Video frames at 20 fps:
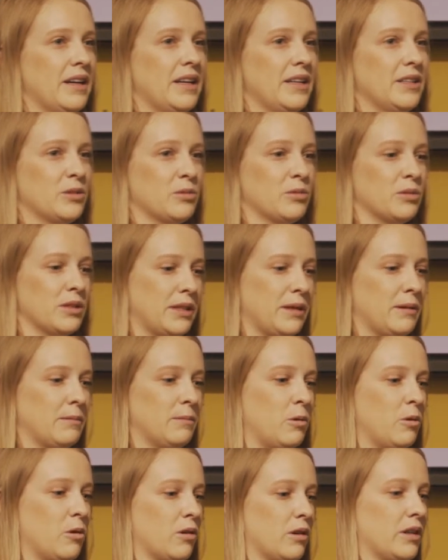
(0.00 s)
it's really
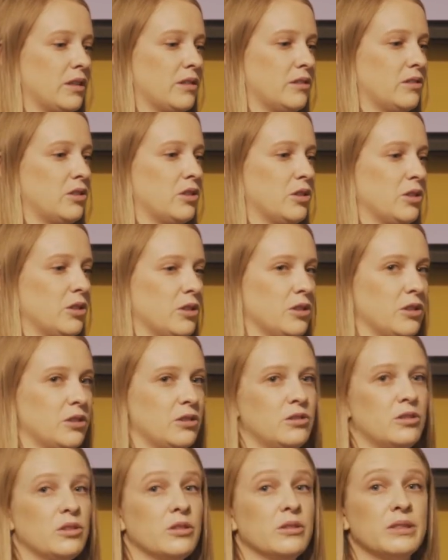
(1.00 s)
important to
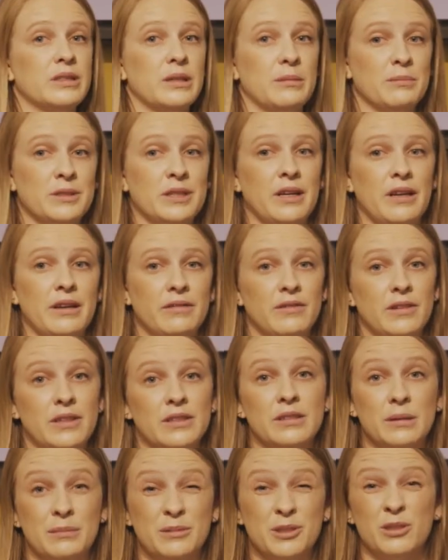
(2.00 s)
do some sort
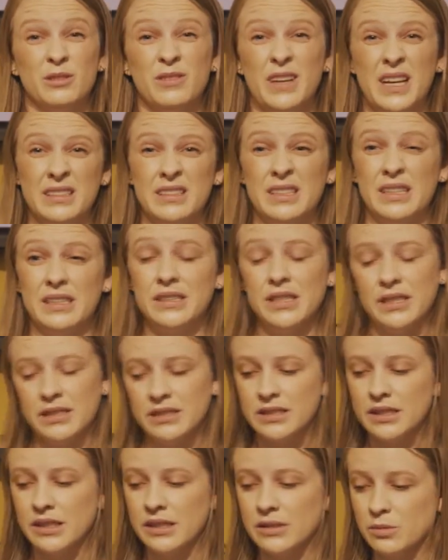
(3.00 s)
of outside
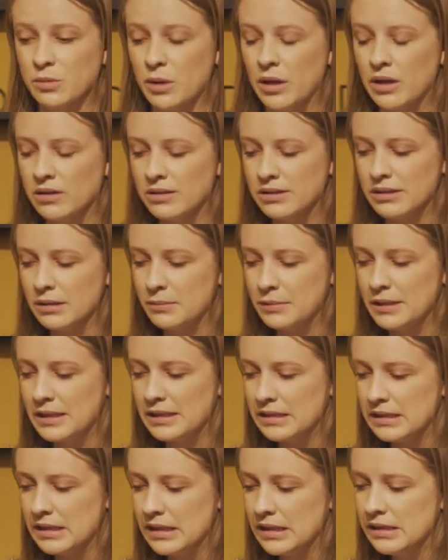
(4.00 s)
testing as well on some of
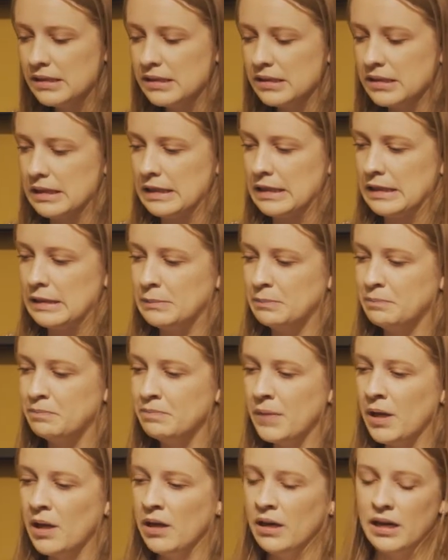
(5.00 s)
these things.
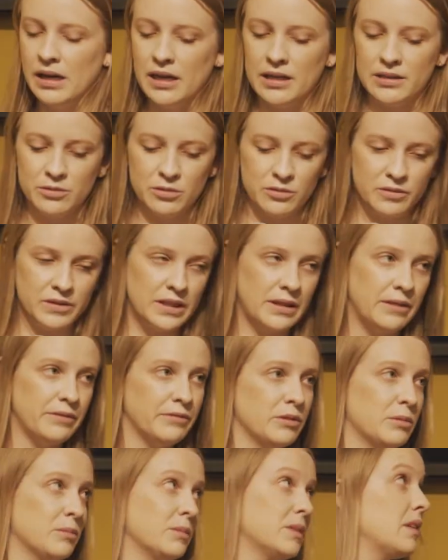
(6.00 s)
As we've seen
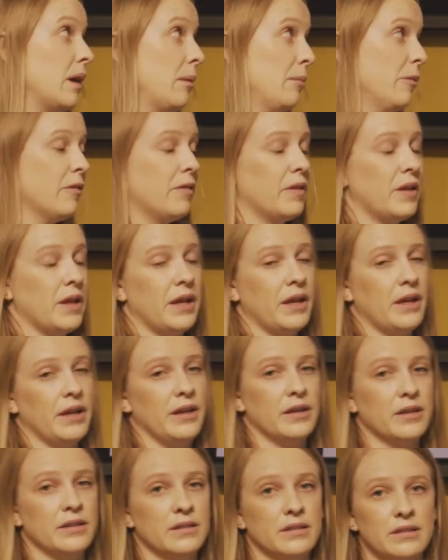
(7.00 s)
from some of
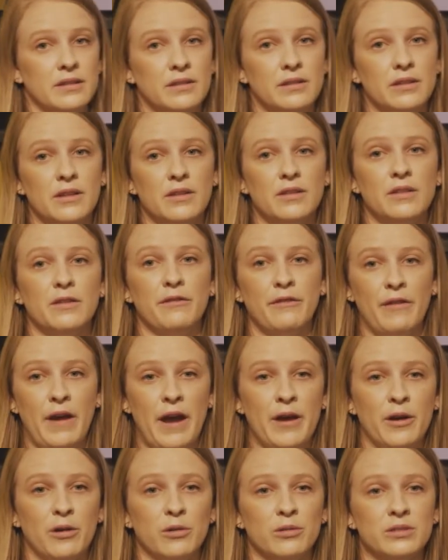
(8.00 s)
the
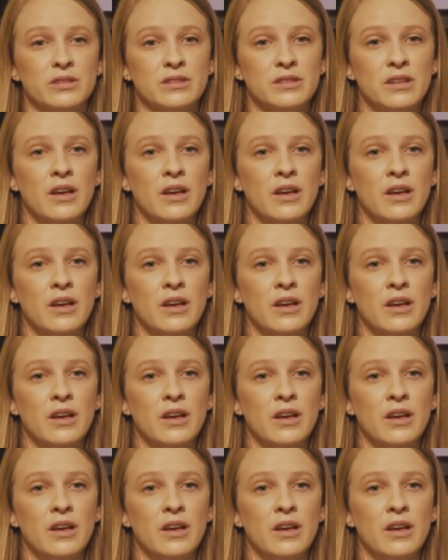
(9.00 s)
fails,